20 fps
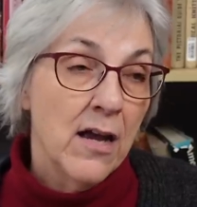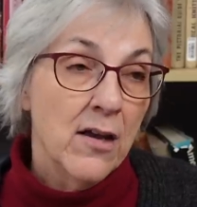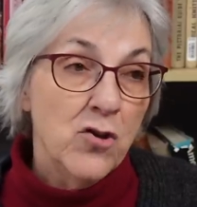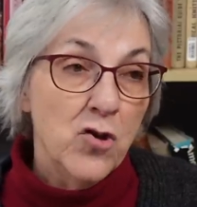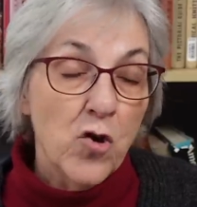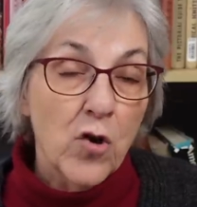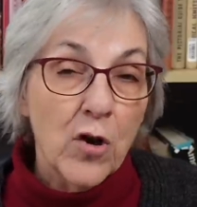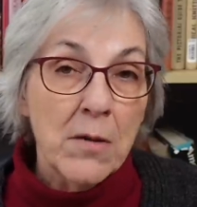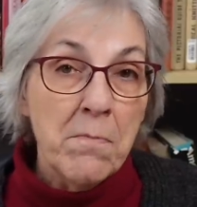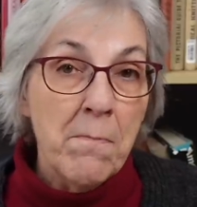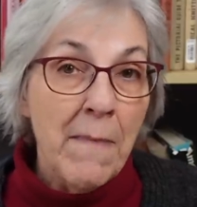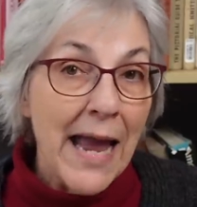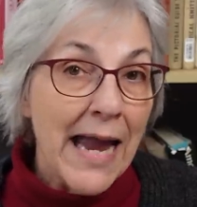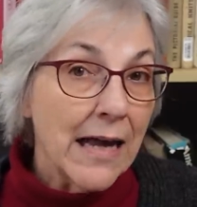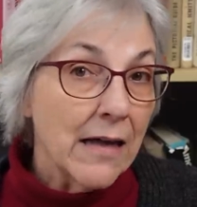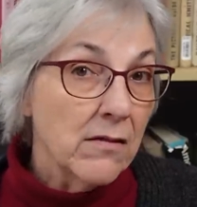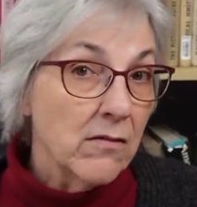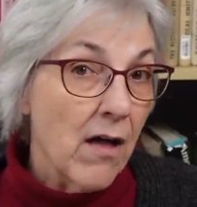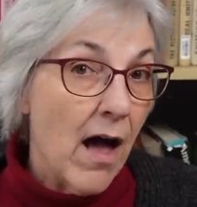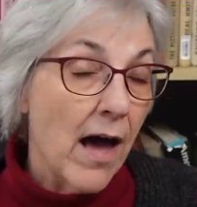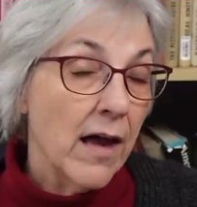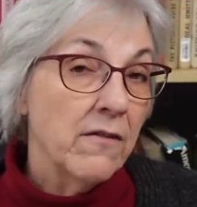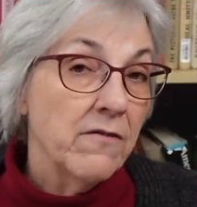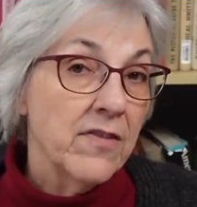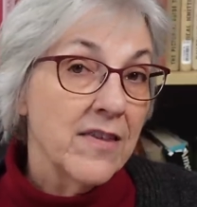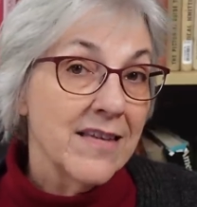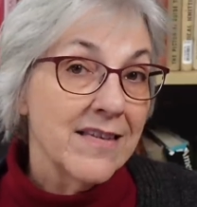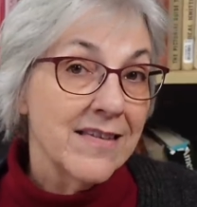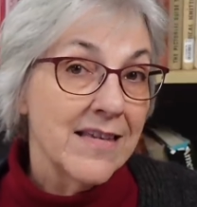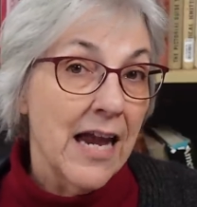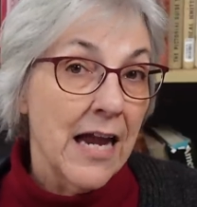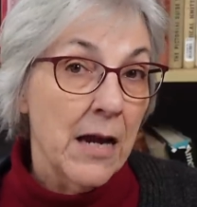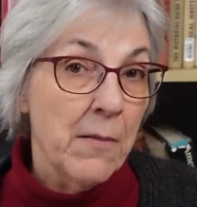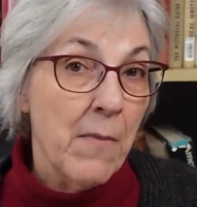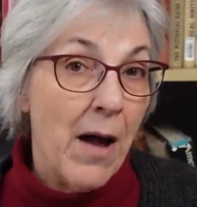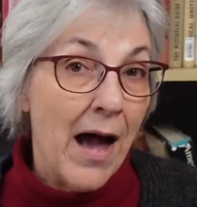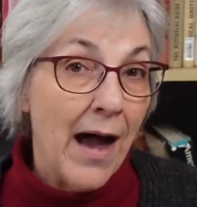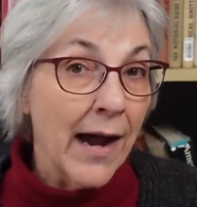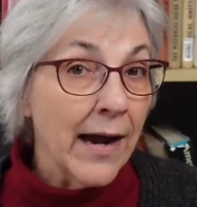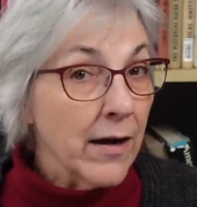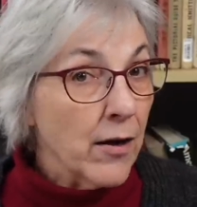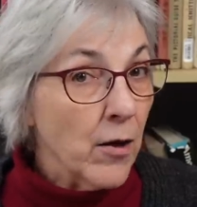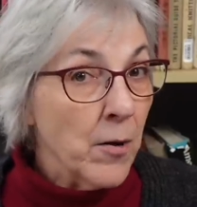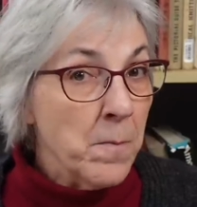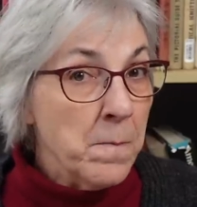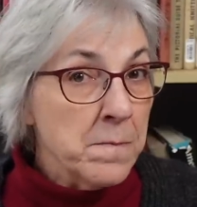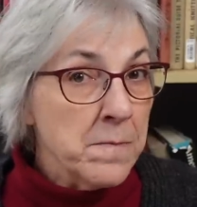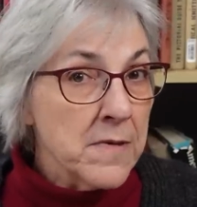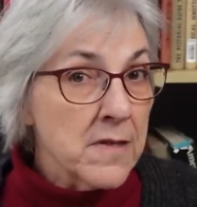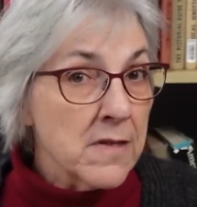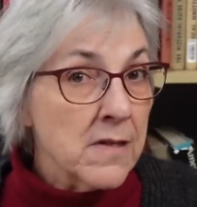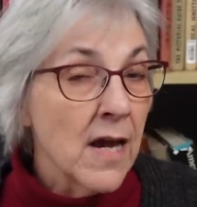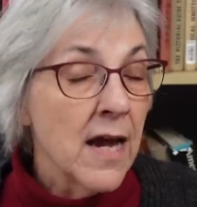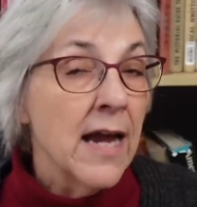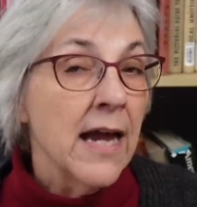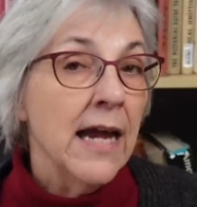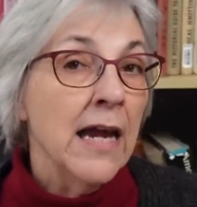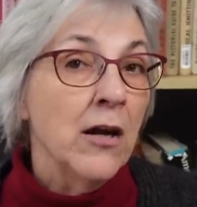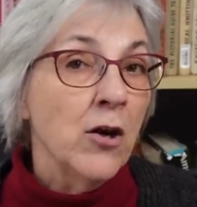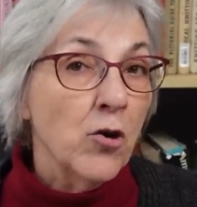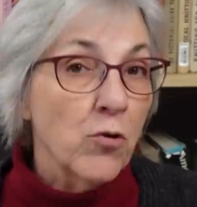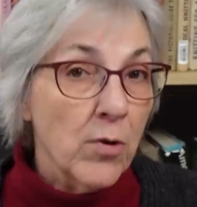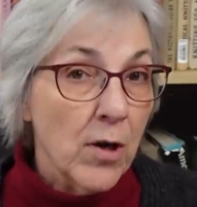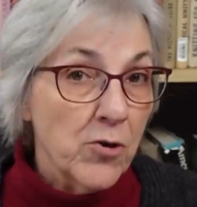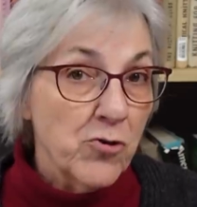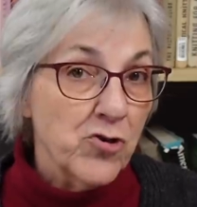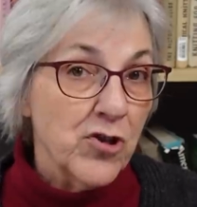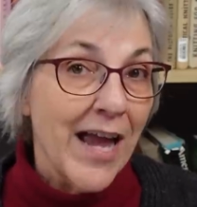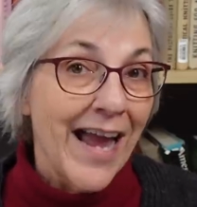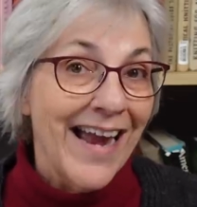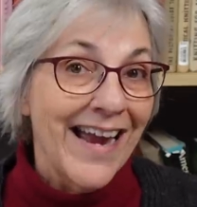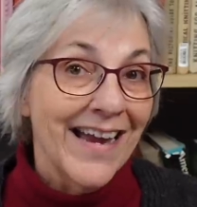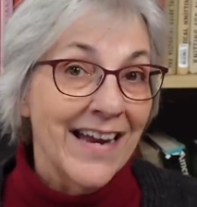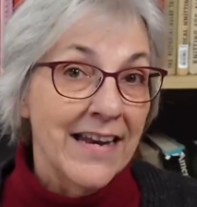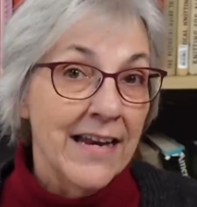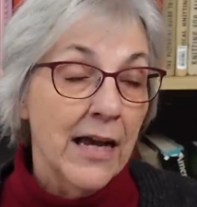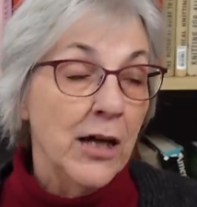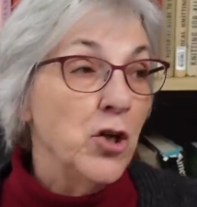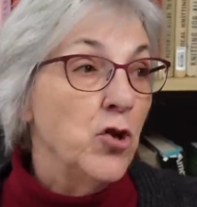You can make a lot of the same items in crochet and knit.